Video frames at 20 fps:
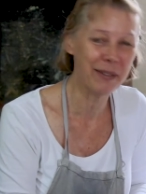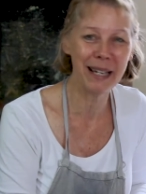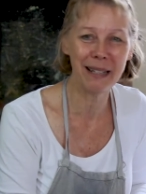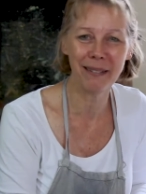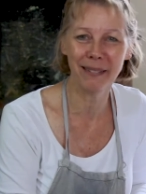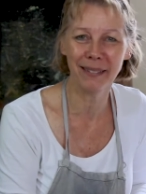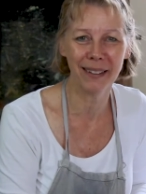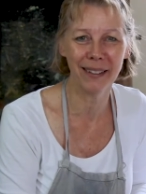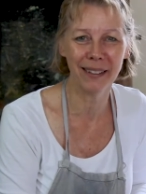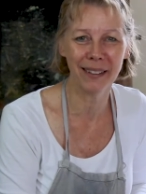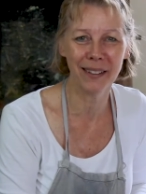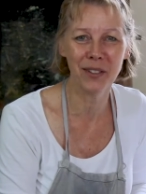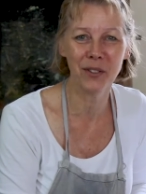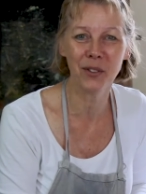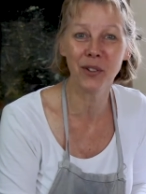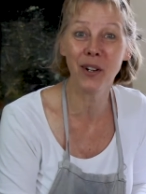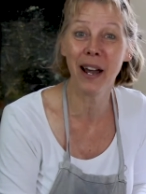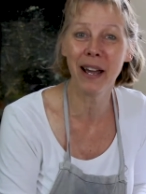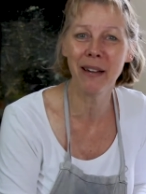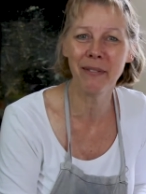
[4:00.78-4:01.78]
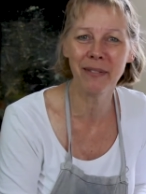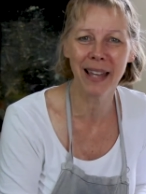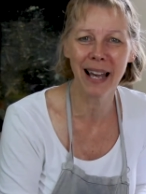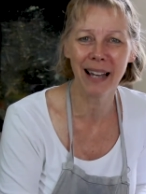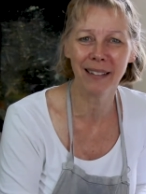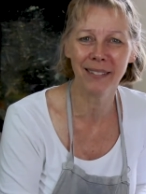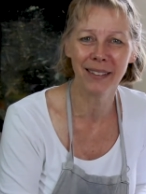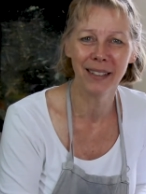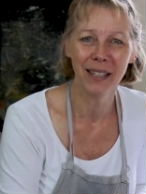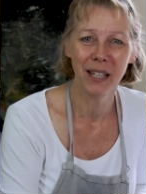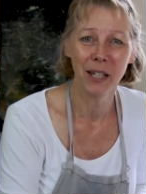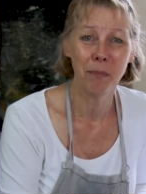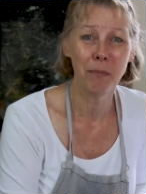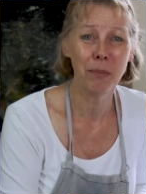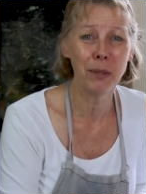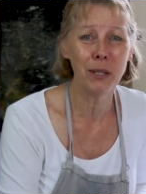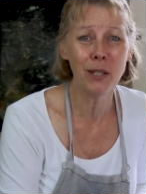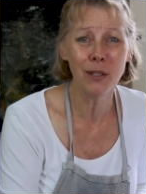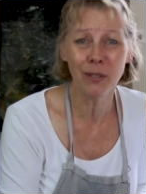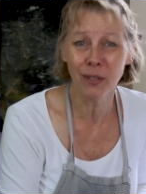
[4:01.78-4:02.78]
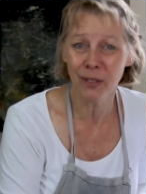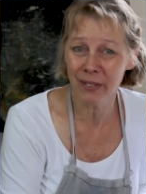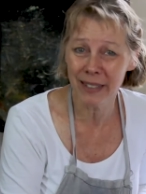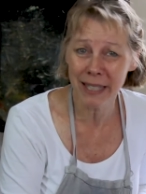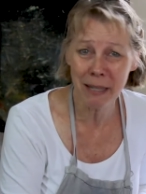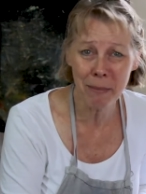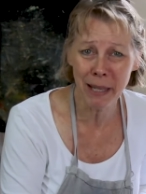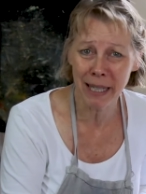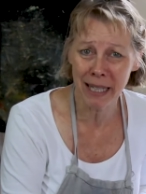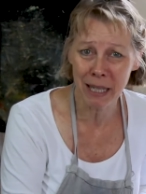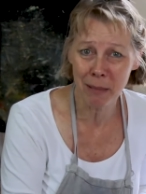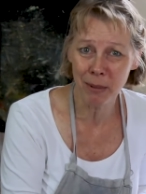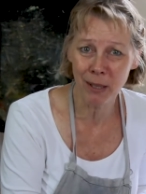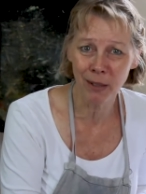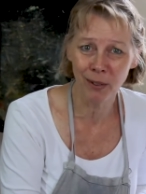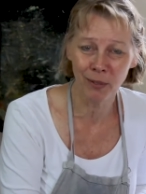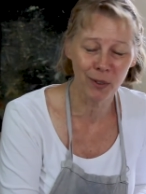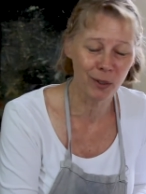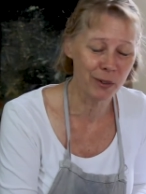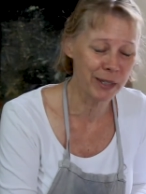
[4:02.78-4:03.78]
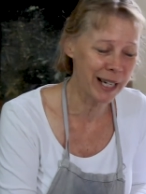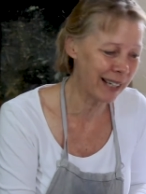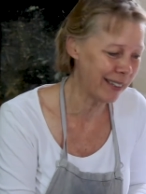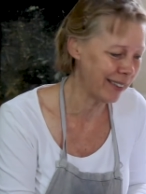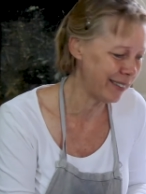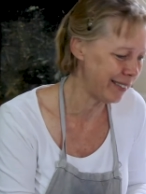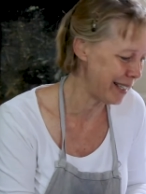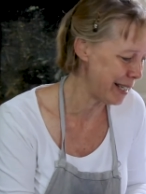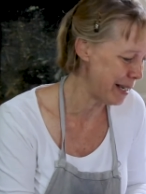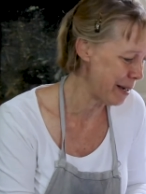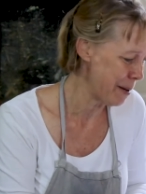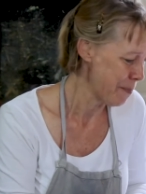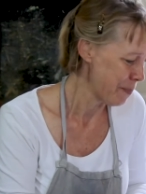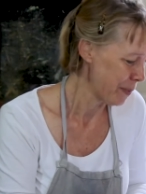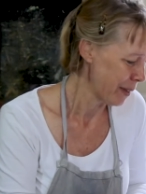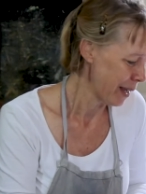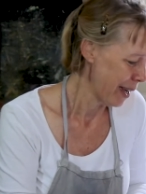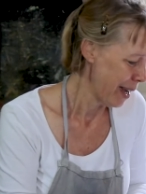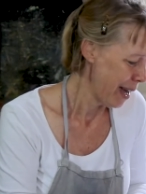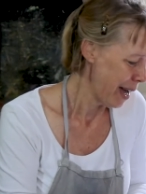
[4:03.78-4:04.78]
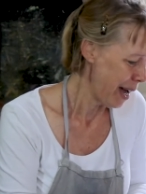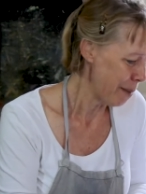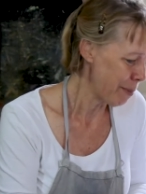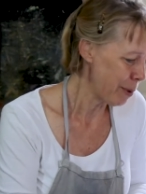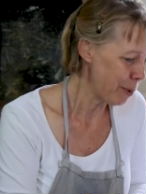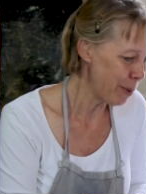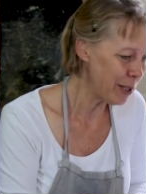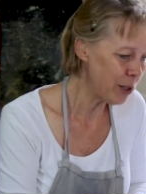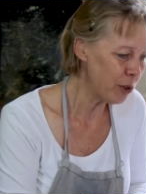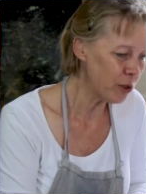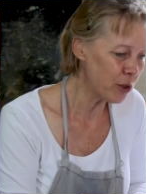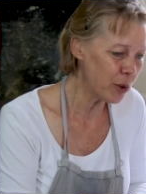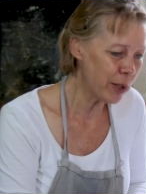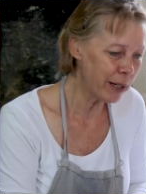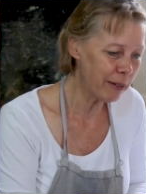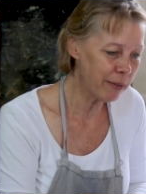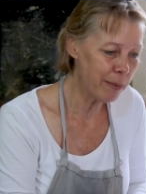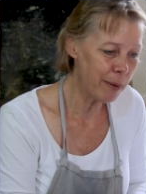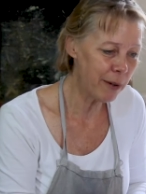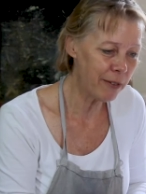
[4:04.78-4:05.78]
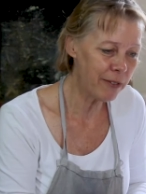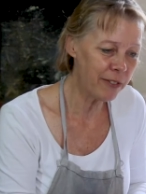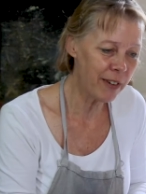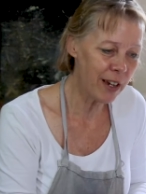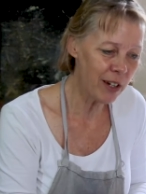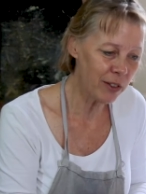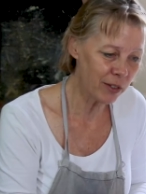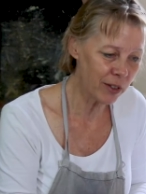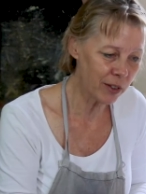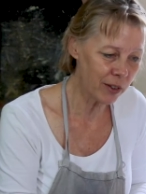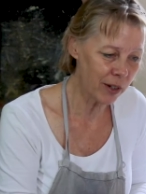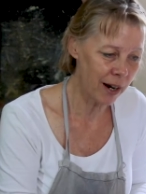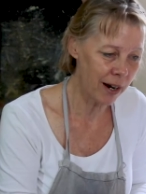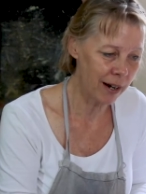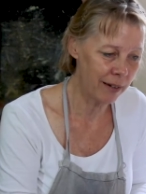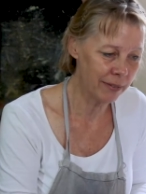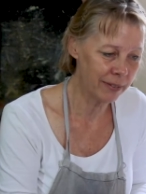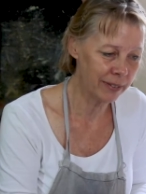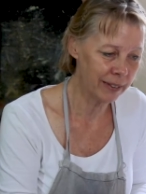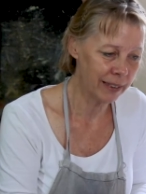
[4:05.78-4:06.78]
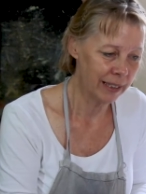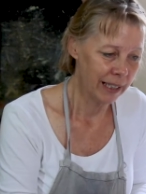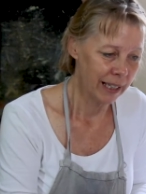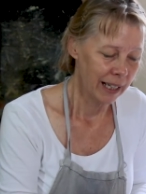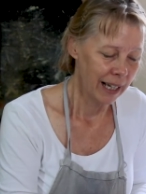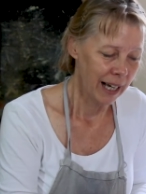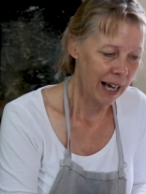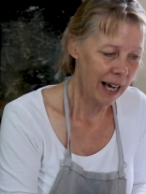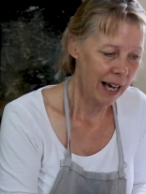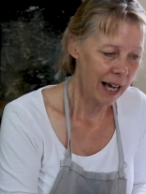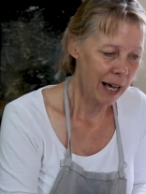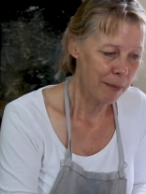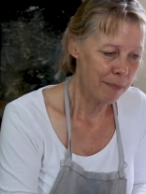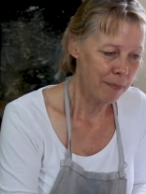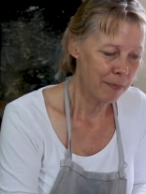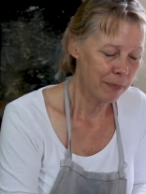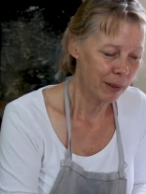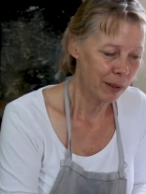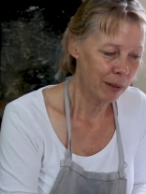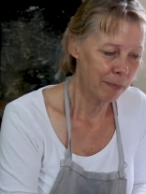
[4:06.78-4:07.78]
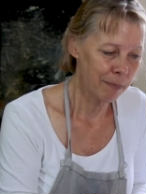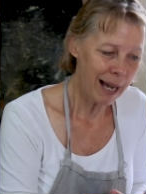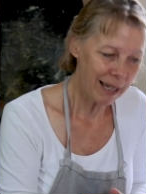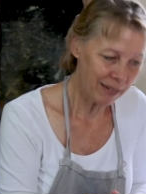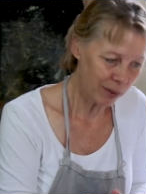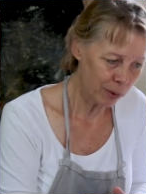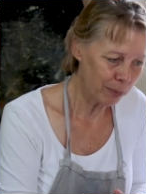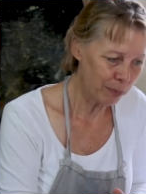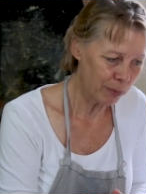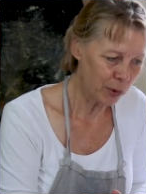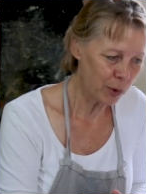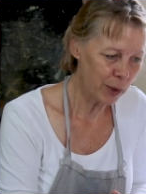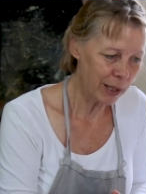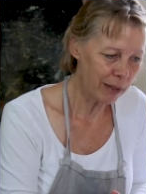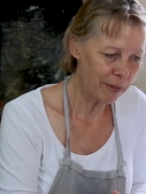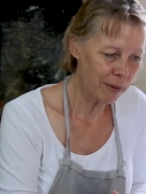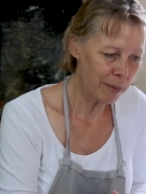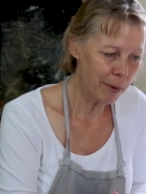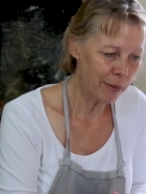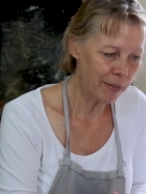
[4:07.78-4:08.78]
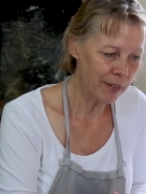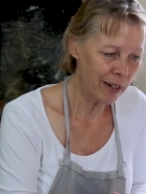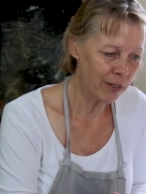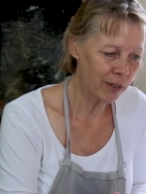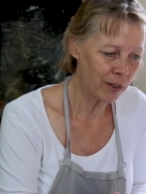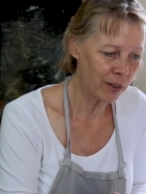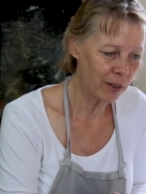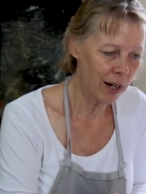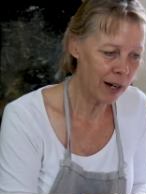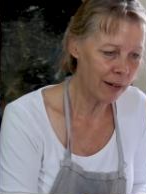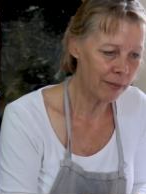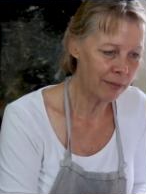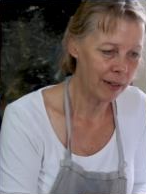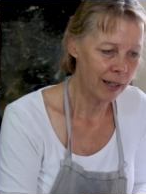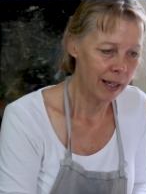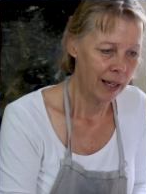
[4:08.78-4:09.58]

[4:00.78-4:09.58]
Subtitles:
they contrive that seemingly beautiful reality. But when you're drawing from a photograph, back to drawing from a photograph,